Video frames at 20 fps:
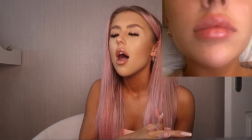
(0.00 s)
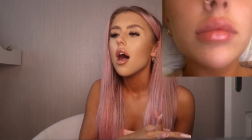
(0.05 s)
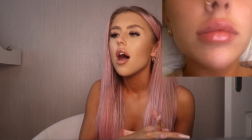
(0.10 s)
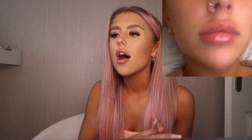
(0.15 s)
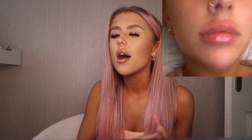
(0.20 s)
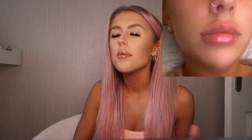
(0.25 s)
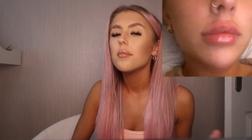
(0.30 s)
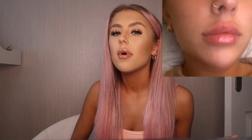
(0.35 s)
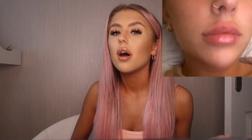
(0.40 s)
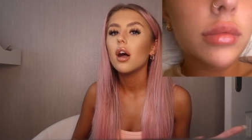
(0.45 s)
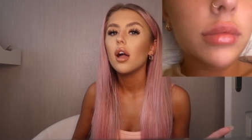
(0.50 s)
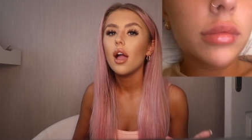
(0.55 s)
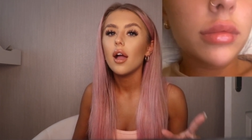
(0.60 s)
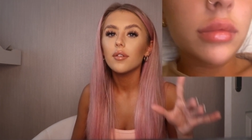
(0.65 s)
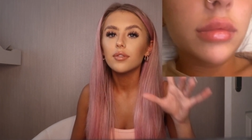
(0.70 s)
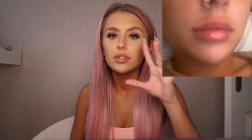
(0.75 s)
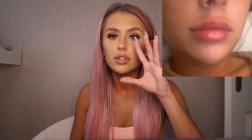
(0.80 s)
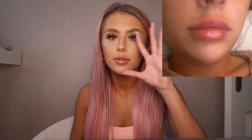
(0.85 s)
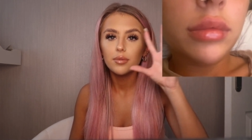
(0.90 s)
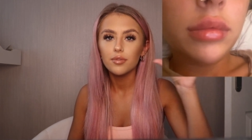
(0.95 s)
Um, I
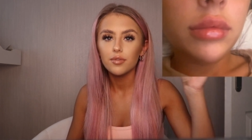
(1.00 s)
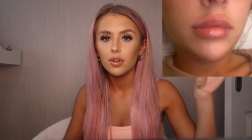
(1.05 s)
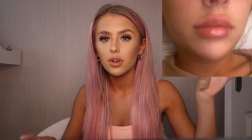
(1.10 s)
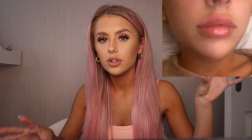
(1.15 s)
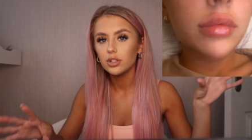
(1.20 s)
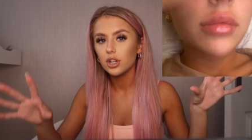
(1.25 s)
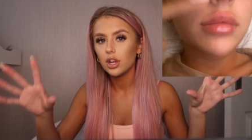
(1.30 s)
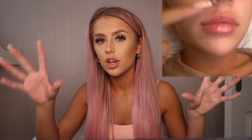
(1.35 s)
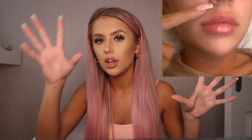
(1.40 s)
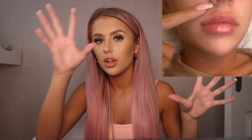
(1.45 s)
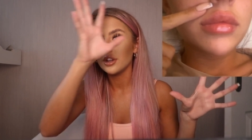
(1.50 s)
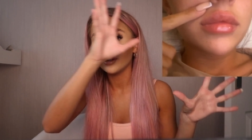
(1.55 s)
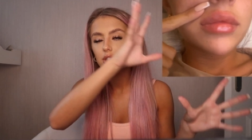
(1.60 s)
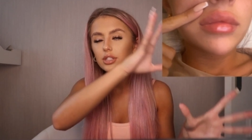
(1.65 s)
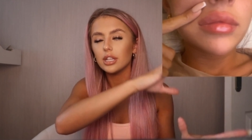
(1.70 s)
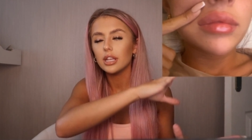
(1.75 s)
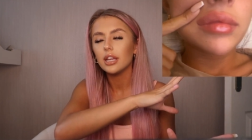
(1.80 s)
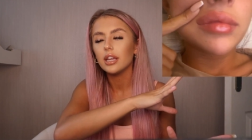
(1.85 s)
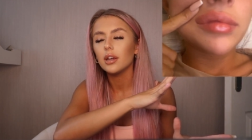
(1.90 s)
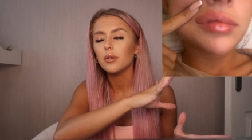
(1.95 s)
have some photos
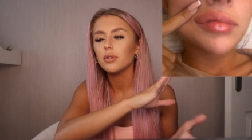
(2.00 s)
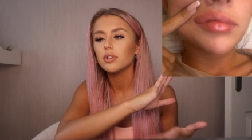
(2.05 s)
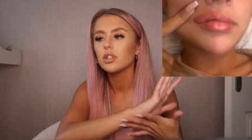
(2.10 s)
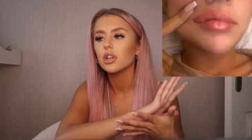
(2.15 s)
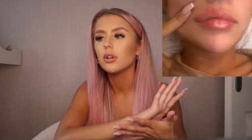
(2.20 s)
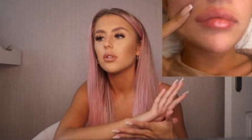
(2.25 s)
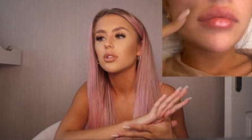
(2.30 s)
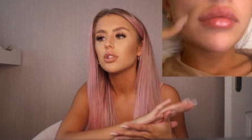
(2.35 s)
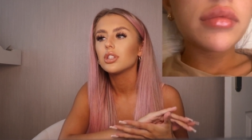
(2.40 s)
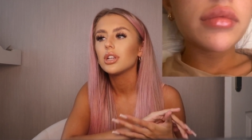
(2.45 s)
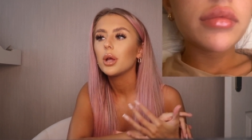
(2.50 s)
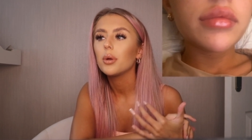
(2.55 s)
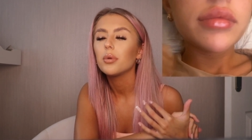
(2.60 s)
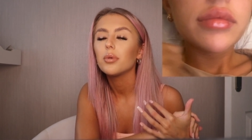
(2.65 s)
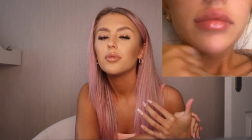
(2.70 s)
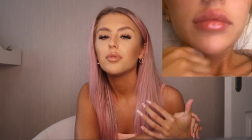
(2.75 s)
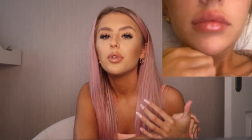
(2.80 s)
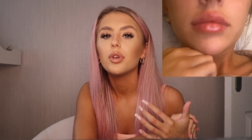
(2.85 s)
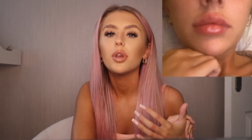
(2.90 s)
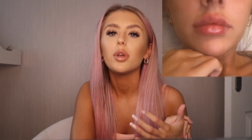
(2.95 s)
here which I will share
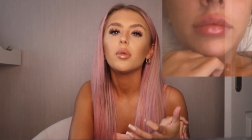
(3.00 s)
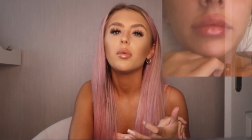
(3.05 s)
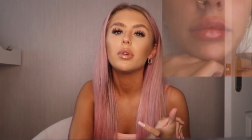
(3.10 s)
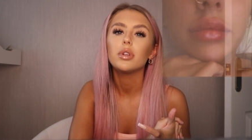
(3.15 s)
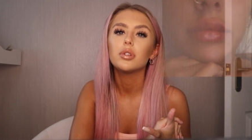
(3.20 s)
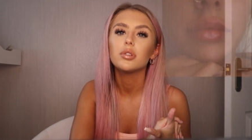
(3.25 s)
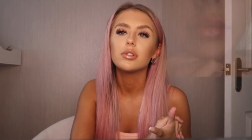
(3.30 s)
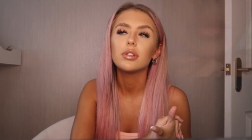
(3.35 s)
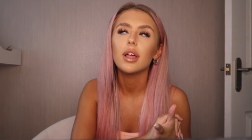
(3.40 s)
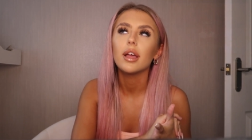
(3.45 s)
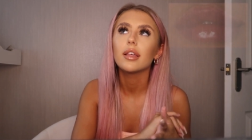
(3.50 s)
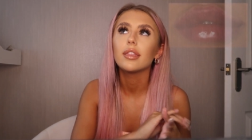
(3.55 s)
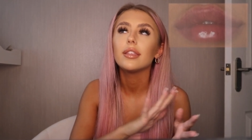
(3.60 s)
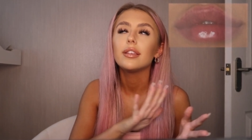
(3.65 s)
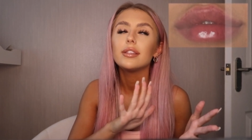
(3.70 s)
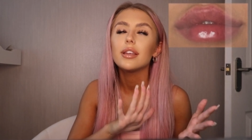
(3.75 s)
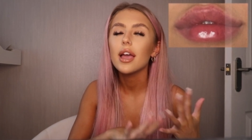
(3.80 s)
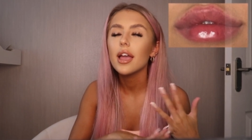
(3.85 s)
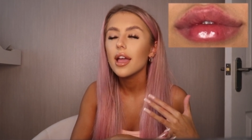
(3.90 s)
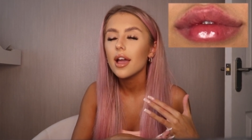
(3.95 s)
with you, which is like the
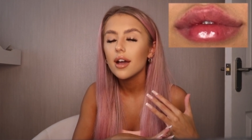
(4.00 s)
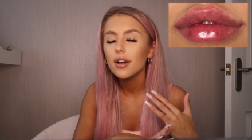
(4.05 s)
day